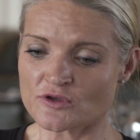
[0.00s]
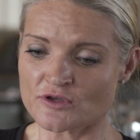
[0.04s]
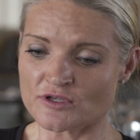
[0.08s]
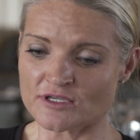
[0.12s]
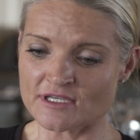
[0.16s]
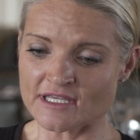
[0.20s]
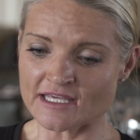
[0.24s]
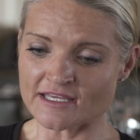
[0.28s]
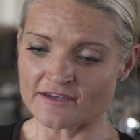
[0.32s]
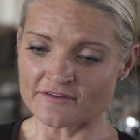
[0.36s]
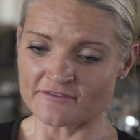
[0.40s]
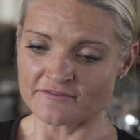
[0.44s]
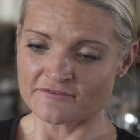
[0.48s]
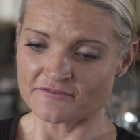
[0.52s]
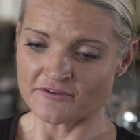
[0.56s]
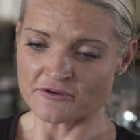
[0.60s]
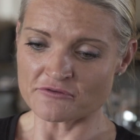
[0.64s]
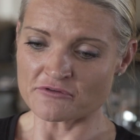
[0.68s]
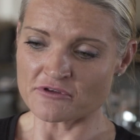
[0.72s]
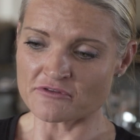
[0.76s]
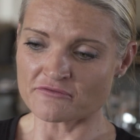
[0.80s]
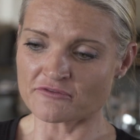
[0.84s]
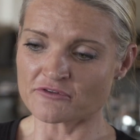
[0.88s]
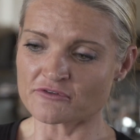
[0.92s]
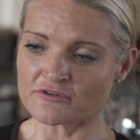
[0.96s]
could get a
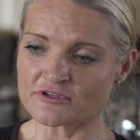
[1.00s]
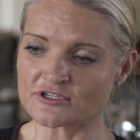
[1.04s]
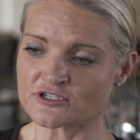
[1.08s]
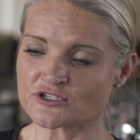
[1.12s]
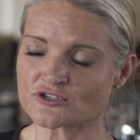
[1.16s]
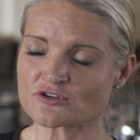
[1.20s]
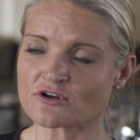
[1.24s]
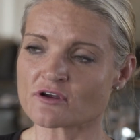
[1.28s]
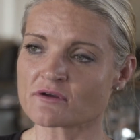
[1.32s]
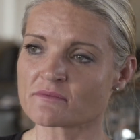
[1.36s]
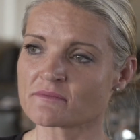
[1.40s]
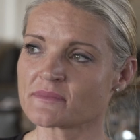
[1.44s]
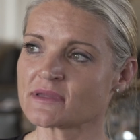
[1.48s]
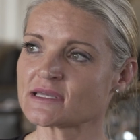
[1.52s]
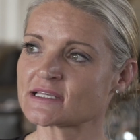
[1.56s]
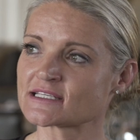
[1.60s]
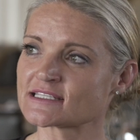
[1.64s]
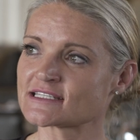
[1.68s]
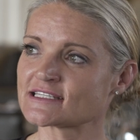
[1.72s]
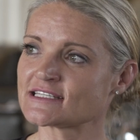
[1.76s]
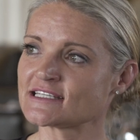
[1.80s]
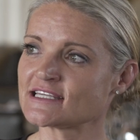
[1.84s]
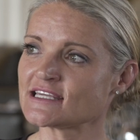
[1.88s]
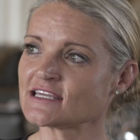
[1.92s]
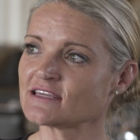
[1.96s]
very, very strong
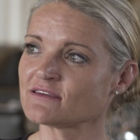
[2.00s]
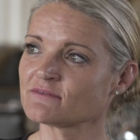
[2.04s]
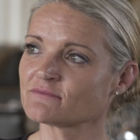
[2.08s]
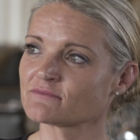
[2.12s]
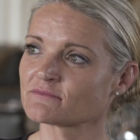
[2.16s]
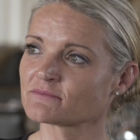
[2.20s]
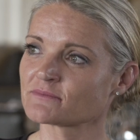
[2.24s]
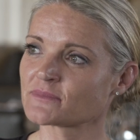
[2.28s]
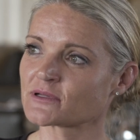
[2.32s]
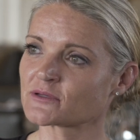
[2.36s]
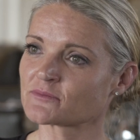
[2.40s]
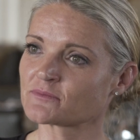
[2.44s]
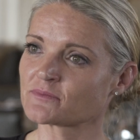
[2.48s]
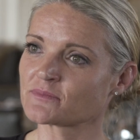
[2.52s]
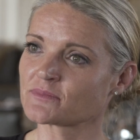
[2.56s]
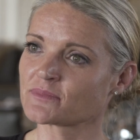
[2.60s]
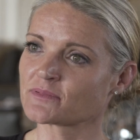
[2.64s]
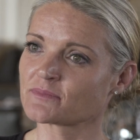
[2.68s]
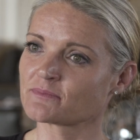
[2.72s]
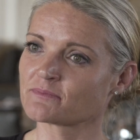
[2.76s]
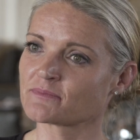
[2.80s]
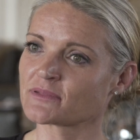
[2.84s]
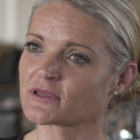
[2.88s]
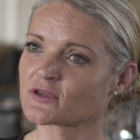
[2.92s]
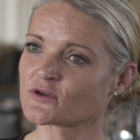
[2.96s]
mixed team, but
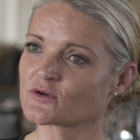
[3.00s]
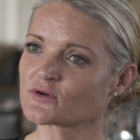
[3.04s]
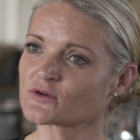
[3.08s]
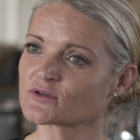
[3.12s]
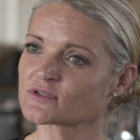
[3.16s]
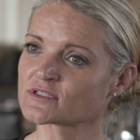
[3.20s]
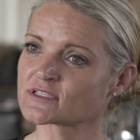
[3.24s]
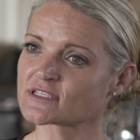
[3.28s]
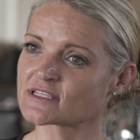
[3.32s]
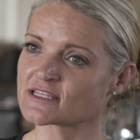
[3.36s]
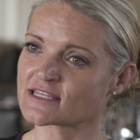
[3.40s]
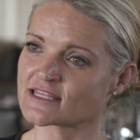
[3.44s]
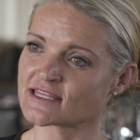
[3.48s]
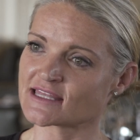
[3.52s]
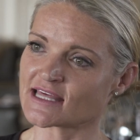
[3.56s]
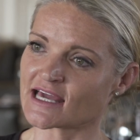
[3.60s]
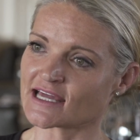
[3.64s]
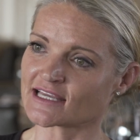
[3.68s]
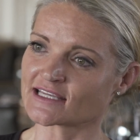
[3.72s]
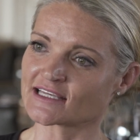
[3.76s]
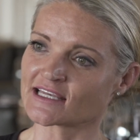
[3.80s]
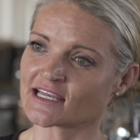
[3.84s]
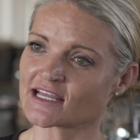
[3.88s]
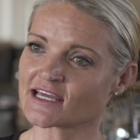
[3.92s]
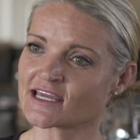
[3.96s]
because
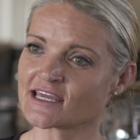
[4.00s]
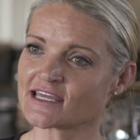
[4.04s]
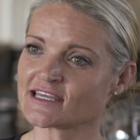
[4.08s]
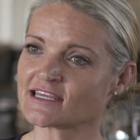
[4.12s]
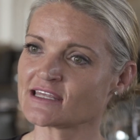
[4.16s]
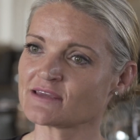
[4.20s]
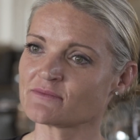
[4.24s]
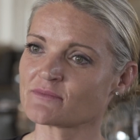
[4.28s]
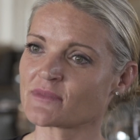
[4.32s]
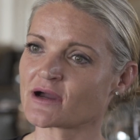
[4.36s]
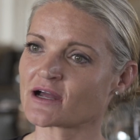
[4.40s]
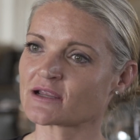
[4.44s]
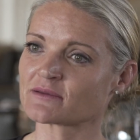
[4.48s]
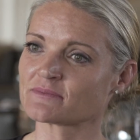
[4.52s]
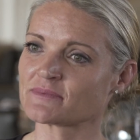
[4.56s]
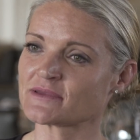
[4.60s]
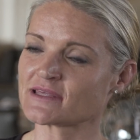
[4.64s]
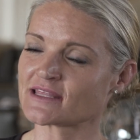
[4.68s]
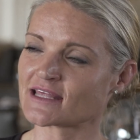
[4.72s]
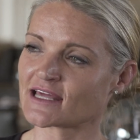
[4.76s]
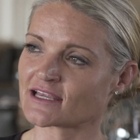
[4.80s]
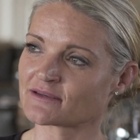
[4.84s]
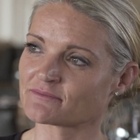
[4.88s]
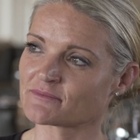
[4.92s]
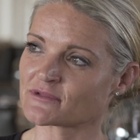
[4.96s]
that lady might be
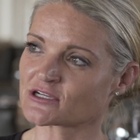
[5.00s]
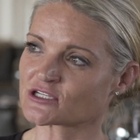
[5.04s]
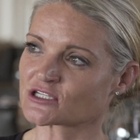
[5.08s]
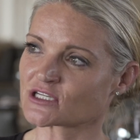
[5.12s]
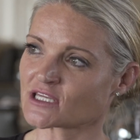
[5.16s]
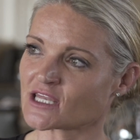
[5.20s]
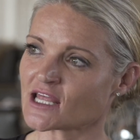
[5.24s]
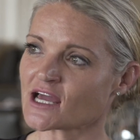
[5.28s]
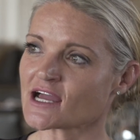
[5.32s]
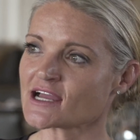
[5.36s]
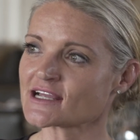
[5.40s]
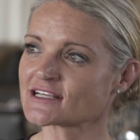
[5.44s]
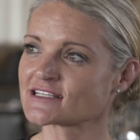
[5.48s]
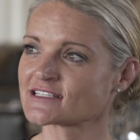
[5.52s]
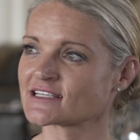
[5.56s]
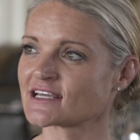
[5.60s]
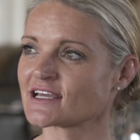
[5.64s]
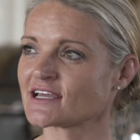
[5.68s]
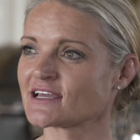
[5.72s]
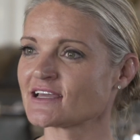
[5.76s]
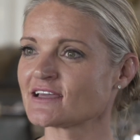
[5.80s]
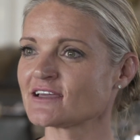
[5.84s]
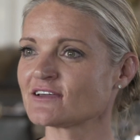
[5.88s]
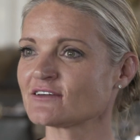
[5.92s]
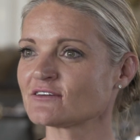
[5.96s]
that much
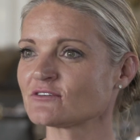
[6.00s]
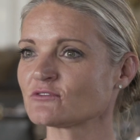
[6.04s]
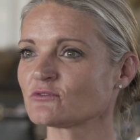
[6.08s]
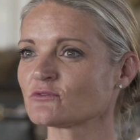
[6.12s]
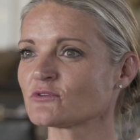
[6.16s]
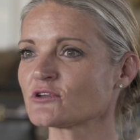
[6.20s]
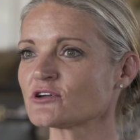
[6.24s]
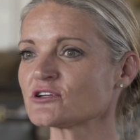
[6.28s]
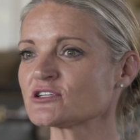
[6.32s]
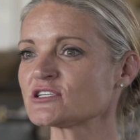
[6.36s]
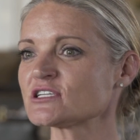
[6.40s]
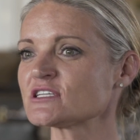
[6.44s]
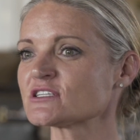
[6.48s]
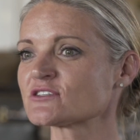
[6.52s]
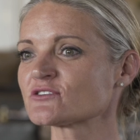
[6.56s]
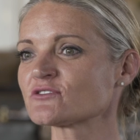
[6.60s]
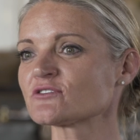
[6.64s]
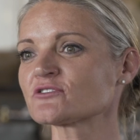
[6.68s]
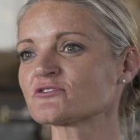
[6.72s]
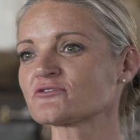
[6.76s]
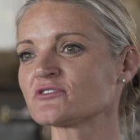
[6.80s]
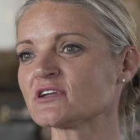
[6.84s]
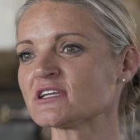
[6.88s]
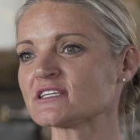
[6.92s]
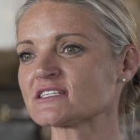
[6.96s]
lighter, although she's
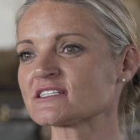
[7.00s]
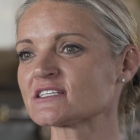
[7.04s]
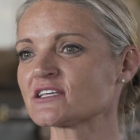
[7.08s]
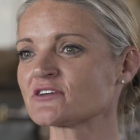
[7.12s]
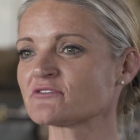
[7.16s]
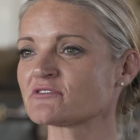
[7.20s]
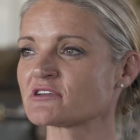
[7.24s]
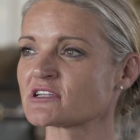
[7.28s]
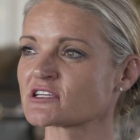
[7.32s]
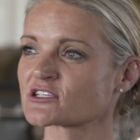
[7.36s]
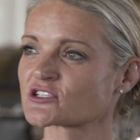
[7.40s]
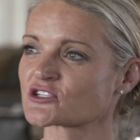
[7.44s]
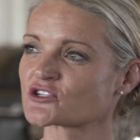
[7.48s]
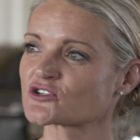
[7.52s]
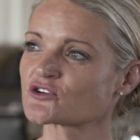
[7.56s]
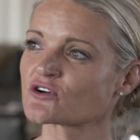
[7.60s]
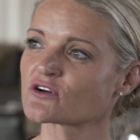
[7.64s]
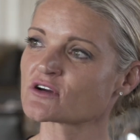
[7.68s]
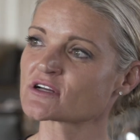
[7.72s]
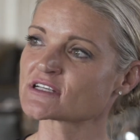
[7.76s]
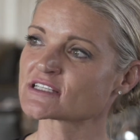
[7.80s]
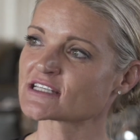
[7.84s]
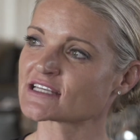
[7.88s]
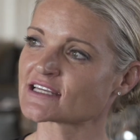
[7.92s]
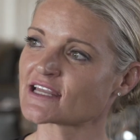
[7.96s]
not necessarily as
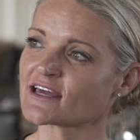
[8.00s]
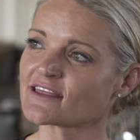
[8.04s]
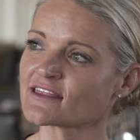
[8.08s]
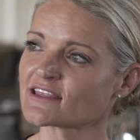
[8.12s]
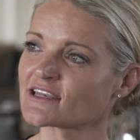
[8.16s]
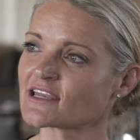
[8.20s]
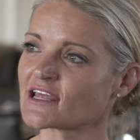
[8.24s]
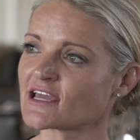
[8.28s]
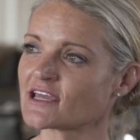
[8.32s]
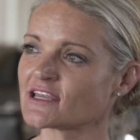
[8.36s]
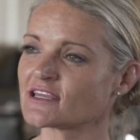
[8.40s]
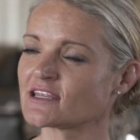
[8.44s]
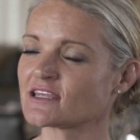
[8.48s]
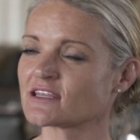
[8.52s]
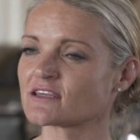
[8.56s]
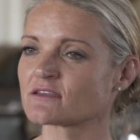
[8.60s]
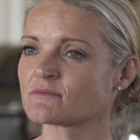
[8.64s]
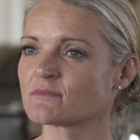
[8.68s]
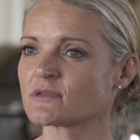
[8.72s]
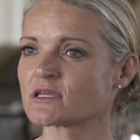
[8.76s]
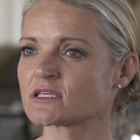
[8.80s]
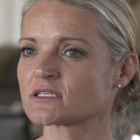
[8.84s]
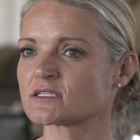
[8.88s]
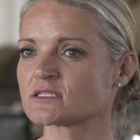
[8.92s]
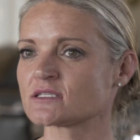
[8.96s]
strong as another lady in a
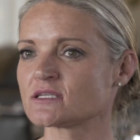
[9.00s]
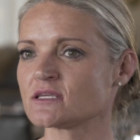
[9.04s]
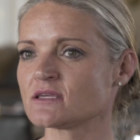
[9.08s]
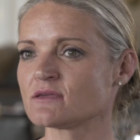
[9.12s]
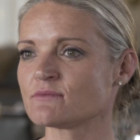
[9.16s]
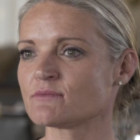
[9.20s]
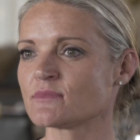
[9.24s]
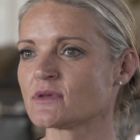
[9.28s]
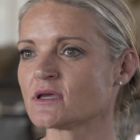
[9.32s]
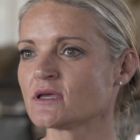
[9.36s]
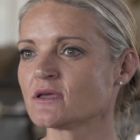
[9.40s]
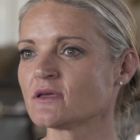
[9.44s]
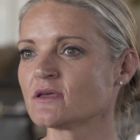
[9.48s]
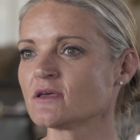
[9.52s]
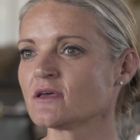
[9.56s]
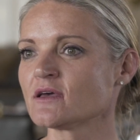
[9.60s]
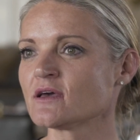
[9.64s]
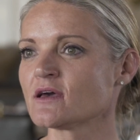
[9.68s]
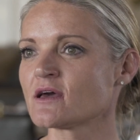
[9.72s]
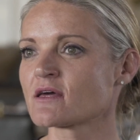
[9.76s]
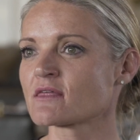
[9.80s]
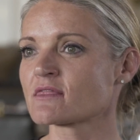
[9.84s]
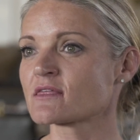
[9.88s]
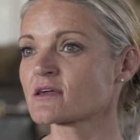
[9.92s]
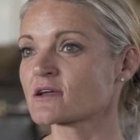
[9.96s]
mixed team,
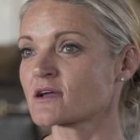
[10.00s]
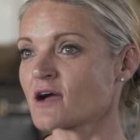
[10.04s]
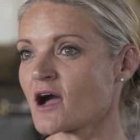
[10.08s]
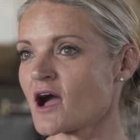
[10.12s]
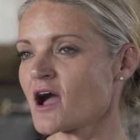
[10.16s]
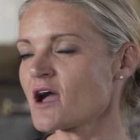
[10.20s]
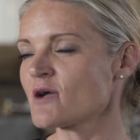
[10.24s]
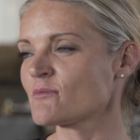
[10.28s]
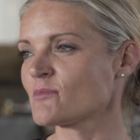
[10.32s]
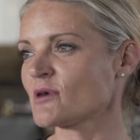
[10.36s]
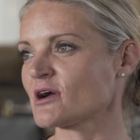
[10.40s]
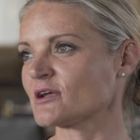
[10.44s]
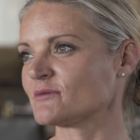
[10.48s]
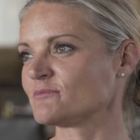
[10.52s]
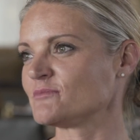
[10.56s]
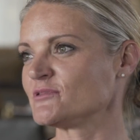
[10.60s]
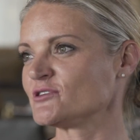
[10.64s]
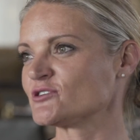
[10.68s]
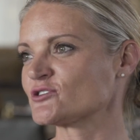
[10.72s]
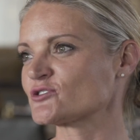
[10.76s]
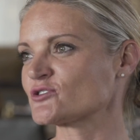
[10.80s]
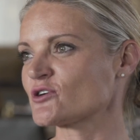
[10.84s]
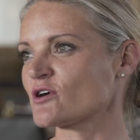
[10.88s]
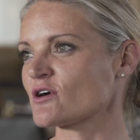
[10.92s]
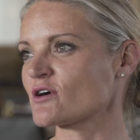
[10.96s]
the guy might be
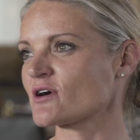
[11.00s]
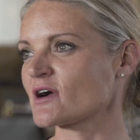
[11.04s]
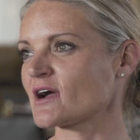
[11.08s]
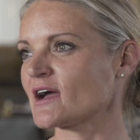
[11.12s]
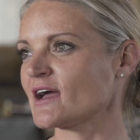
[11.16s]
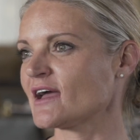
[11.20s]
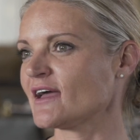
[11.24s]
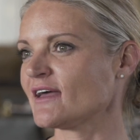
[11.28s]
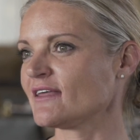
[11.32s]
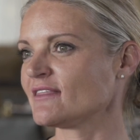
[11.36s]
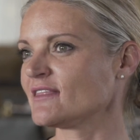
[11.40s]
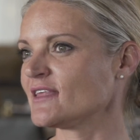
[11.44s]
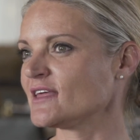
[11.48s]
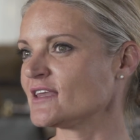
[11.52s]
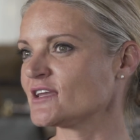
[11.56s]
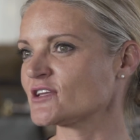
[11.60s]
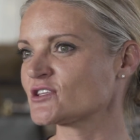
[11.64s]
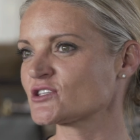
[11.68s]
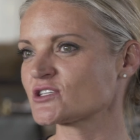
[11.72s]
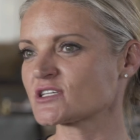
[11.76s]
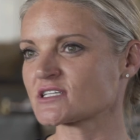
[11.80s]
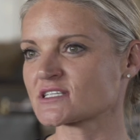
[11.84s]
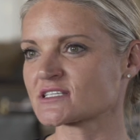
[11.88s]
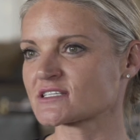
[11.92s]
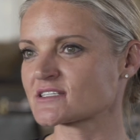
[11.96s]
stronger and then it
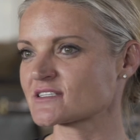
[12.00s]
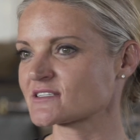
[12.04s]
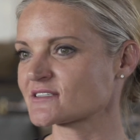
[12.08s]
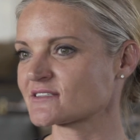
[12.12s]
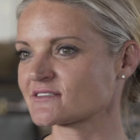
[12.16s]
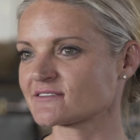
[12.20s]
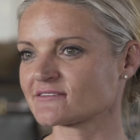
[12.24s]
just,